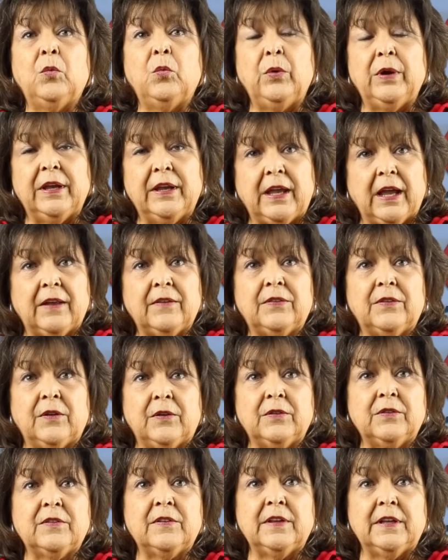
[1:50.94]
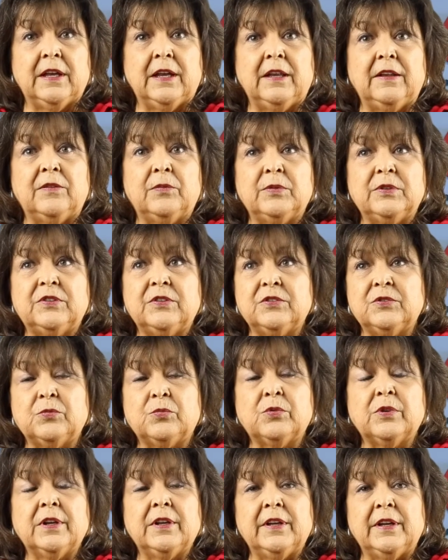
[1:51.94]
we get those leads, which is
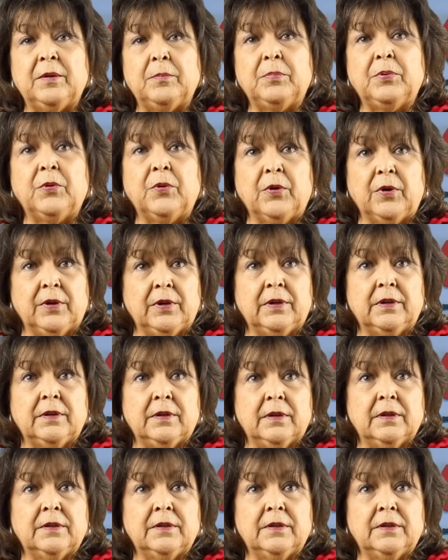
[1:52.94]
really important.